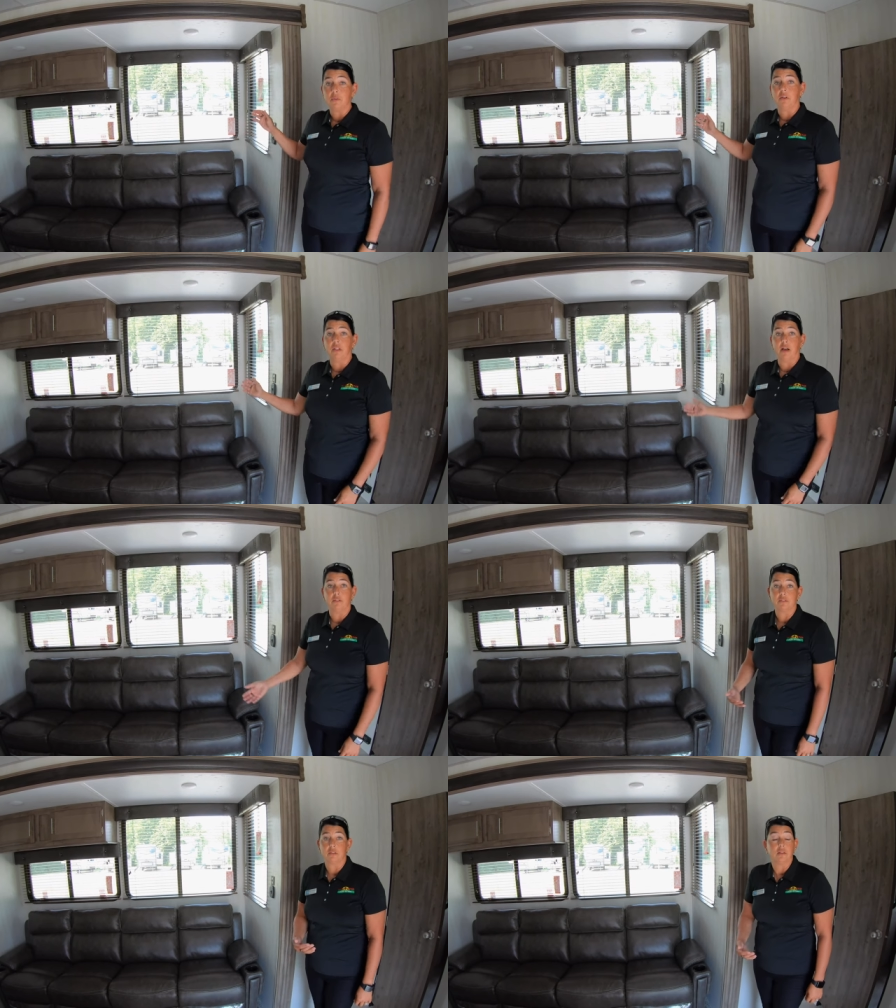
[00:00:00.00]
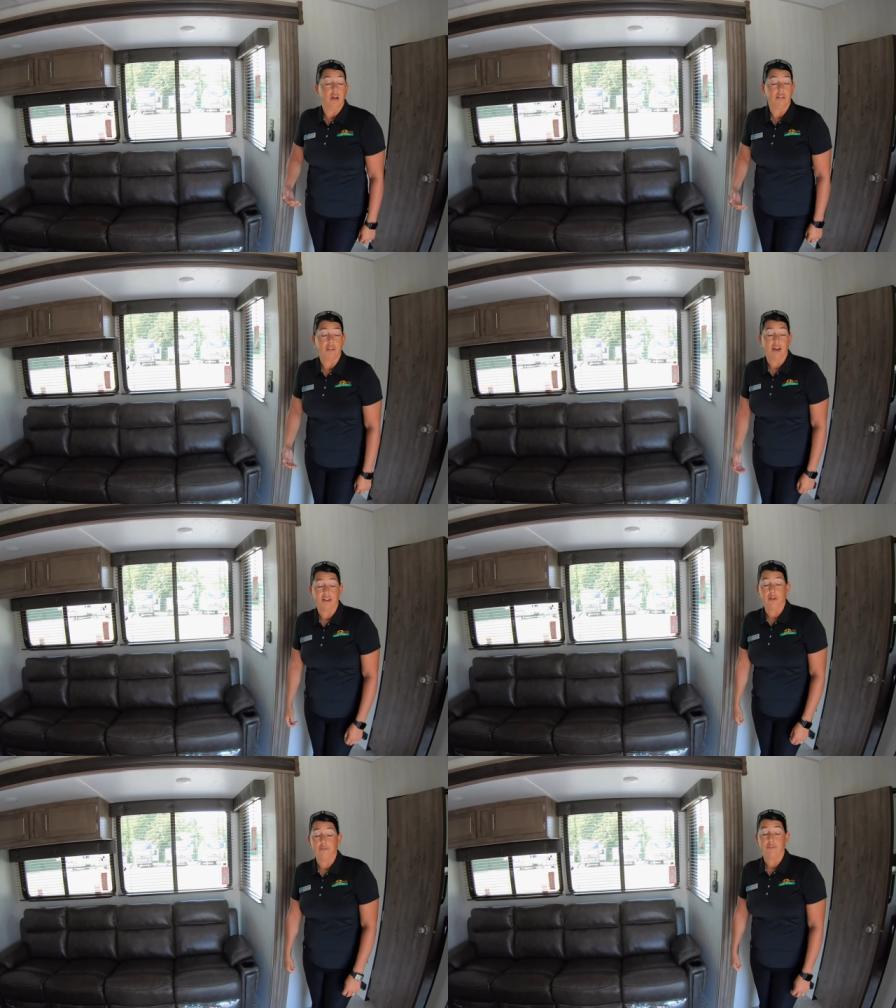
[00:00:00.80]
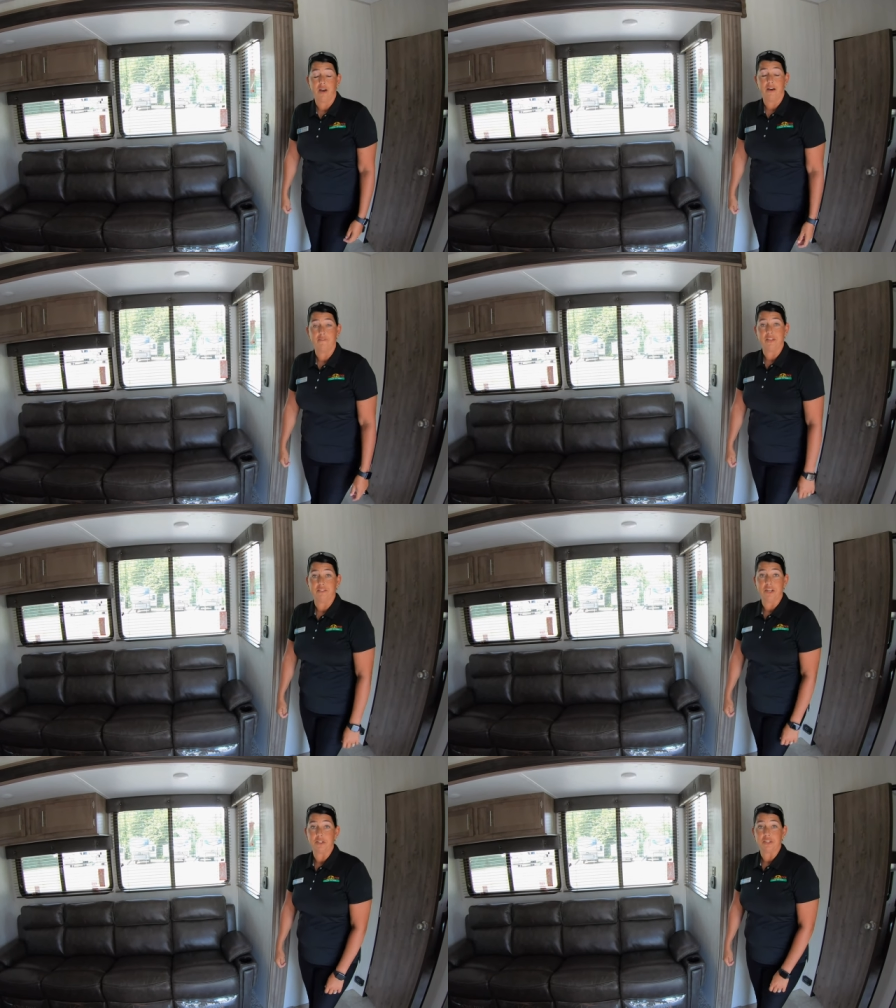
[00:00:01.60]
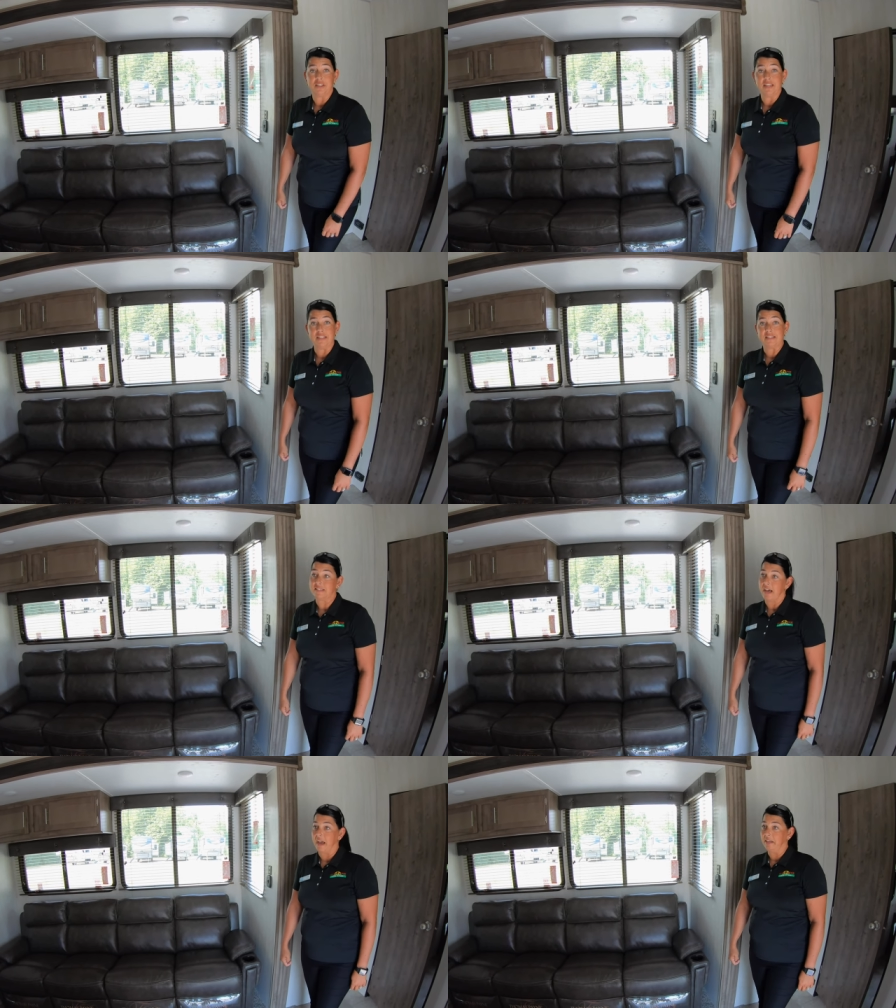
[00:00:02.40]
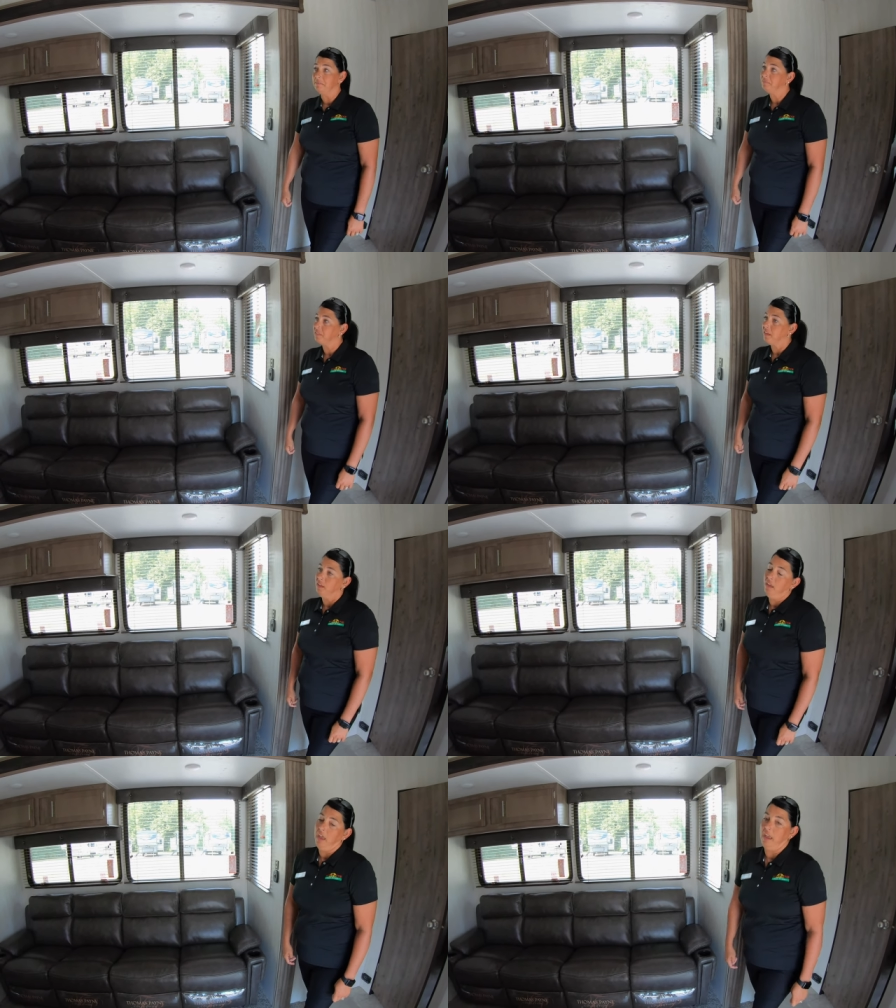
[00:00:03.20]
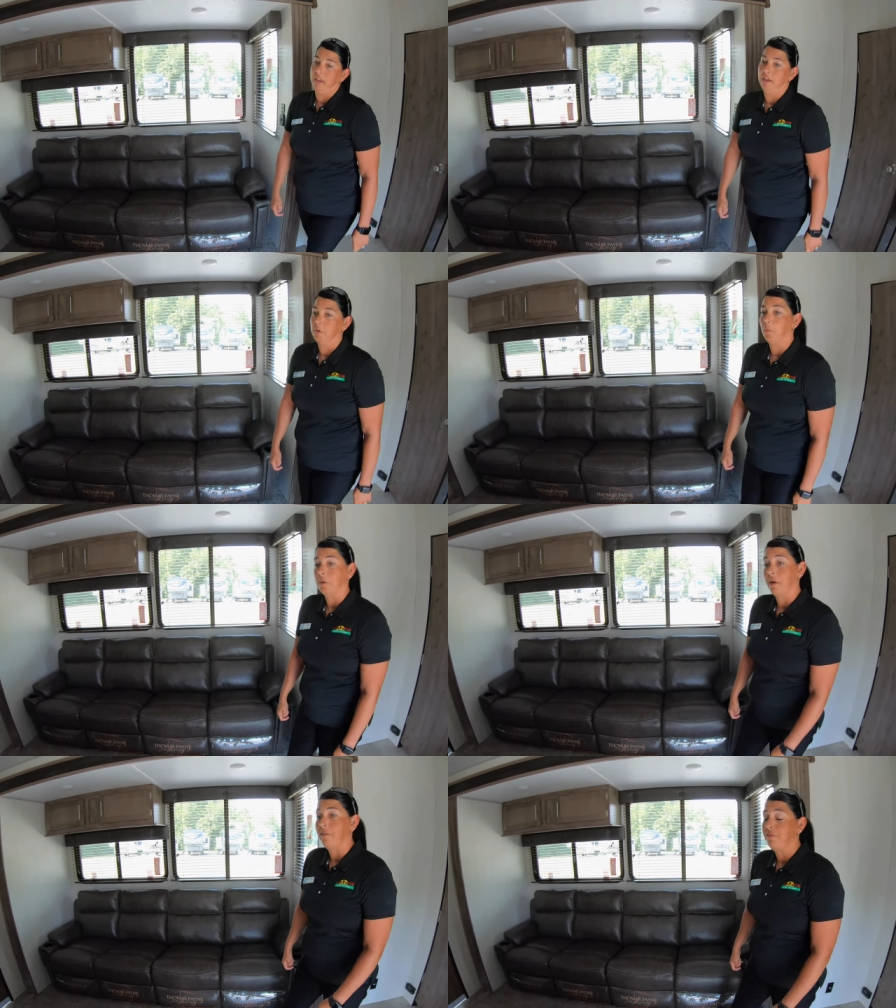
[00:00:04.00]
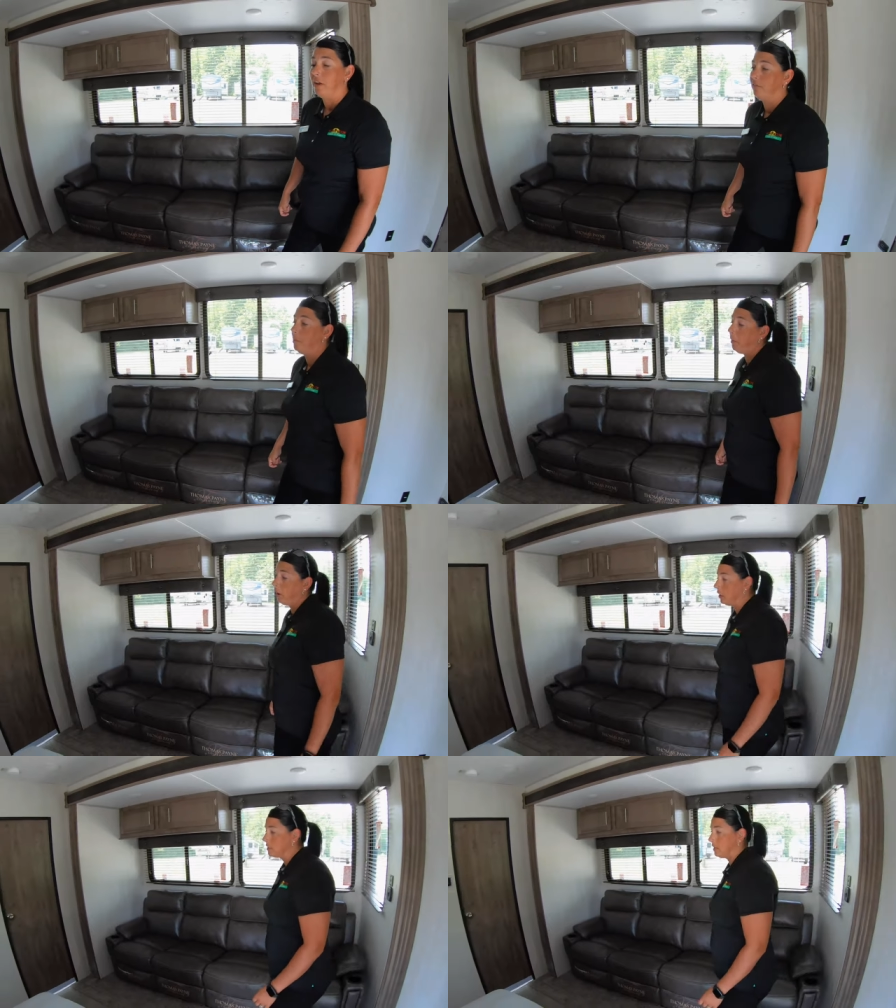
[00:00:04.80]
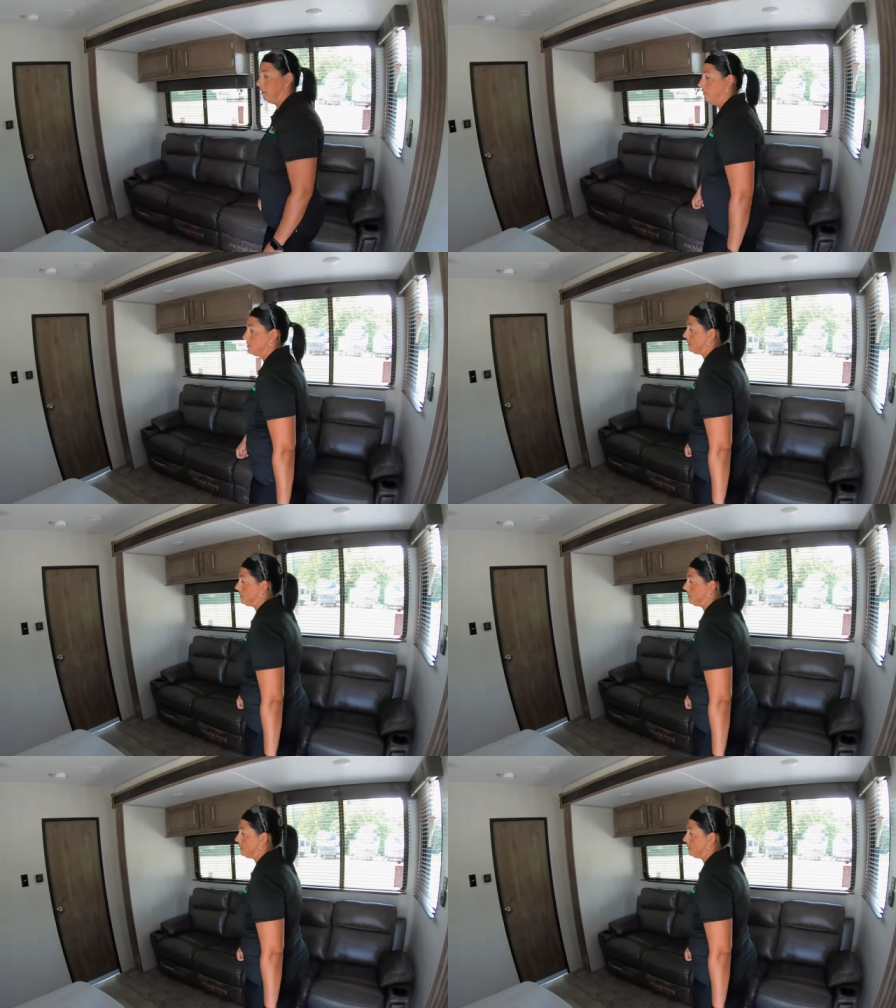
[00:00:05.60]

so allows a lot of uh, ventilation inside. And one of my favorite parts of